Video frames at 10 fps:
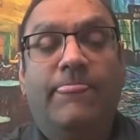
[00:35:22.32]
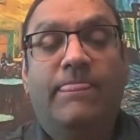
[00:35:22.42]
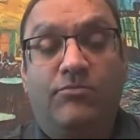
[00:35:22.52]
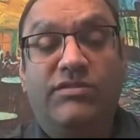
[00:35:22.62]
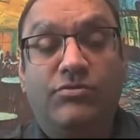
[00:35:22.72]

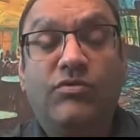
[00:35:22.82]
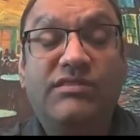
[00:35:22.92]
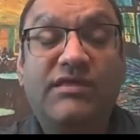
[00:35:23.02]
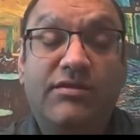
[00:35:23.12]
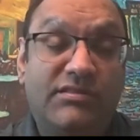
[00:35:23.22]
resource
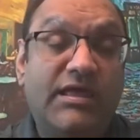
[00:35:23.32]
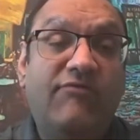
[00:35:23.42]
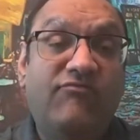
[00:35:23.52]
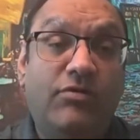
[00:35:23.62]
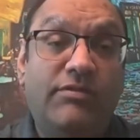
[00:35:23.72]
that is there
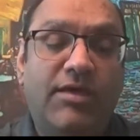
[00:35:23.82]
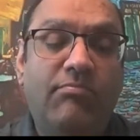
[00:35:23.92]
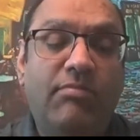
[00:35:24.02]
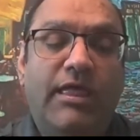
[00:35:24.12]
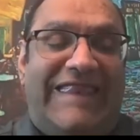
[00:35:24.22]
for them.
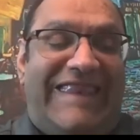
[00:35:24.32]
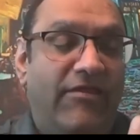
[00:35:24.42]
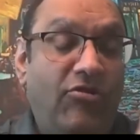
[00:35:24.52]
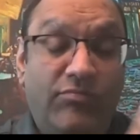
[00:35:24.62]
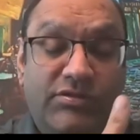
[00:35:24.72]
They can
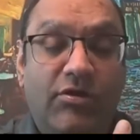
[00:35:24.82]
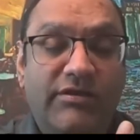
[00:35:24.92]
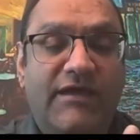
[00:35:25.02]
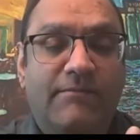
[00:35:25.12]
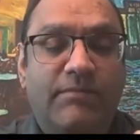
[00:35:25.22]
always
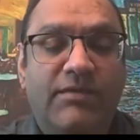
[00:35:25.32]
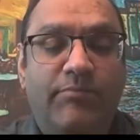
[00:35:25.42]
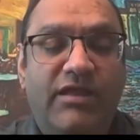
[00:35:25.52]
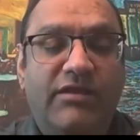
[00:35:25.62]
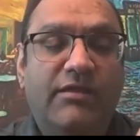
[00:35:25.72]
contact me,
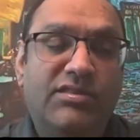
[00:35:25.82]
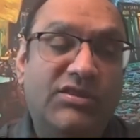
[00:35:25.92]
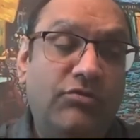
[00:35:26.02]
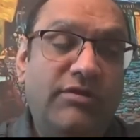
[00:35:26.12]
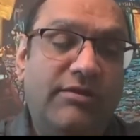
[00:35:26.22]
but
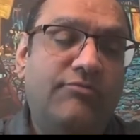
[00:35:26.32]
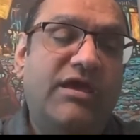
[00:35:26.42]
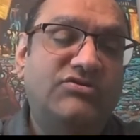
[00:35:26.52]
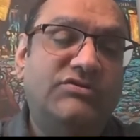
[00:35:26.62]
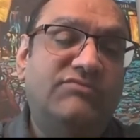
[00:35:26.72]
student
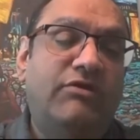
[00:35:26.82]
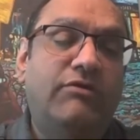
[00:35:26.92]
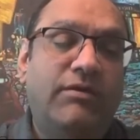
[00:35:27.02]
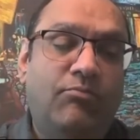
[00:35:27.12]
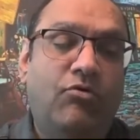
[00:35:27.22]
interaction is very
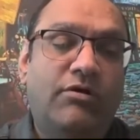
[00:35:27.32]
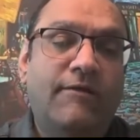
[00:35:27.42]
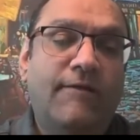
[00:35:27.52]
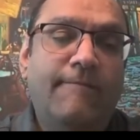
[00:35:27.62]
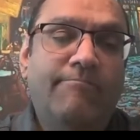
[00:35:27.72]
important
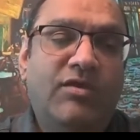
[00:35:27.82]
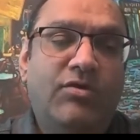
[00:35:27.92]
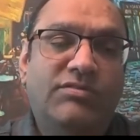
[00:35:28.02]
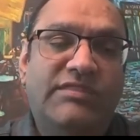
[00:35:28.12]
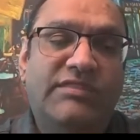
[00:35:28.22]
because
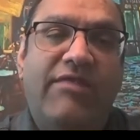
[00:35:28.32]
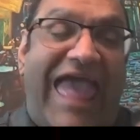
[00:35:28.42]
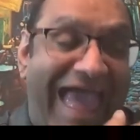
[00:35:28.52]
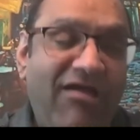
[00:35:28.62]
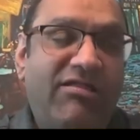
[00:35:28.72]
that
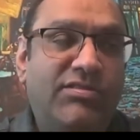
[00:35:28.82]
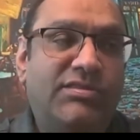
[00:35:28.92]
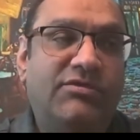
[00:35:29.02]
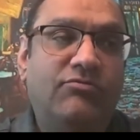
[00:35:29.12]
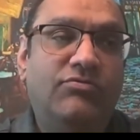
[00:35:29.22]
adds
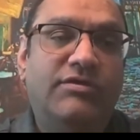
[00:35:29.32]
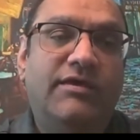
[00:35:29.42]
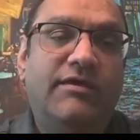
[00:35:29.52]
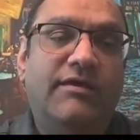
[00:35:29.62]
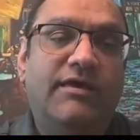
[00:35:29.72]
to
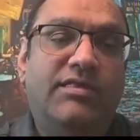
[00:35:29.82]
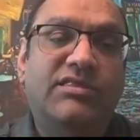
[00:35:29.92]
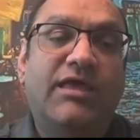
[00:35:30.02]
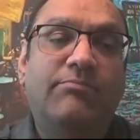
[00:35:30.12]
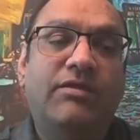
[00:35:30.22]
the
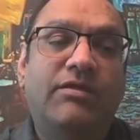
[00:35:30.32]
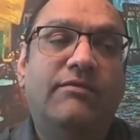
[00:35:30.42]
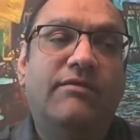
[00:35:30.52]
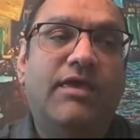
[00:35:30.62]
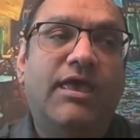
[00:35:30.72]
excitement
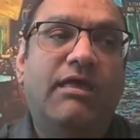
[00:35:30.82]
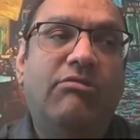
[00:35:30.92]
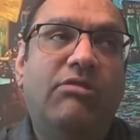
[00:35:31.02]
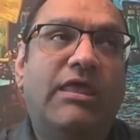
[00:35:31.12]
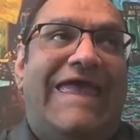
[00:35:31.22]

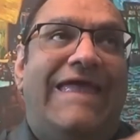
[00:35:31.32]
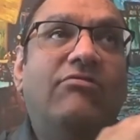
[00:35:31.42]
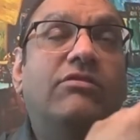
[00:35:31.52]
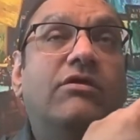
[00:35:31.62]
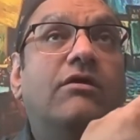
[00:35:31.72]
and
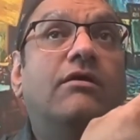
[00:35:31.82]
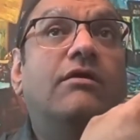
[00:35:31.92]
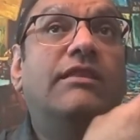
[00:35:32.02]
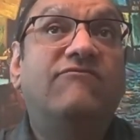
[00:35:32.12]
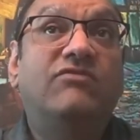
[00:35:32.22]
the
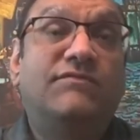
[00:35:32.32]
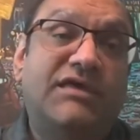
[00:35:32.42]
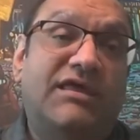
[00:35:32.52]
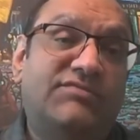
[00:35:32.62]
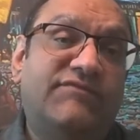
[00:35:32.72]
level of
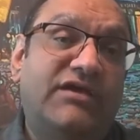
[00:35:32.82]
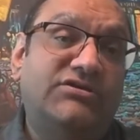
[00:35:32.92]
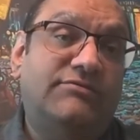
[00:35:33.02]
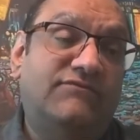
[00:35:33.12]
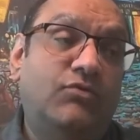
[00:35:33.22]

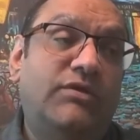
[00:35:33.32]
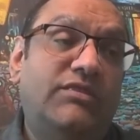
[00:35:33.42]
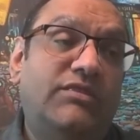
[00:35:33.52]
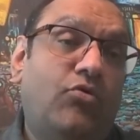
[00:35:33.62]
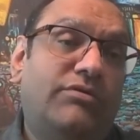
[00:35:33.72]
satisfaction of doing the
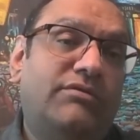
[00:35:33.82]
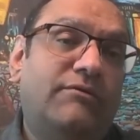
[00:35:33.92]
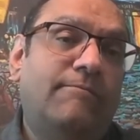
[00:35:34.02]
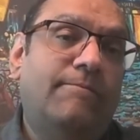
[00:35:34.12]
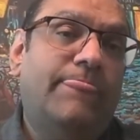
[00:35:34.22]
course.
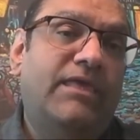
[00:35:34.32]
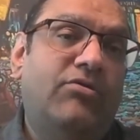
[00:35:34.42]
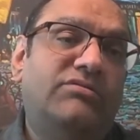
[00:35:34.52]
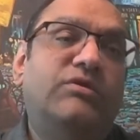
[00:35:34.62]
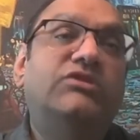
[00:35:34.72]

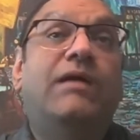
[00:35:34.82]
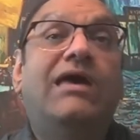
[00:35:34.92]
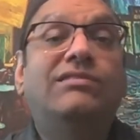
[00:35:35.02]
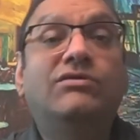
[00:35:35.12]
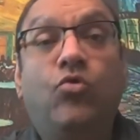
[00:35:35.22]
Because when you
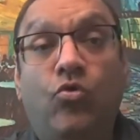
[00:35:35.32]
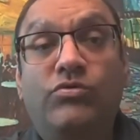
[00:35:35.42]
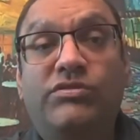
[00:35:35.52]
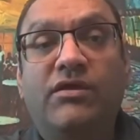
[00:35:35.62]
pass a course,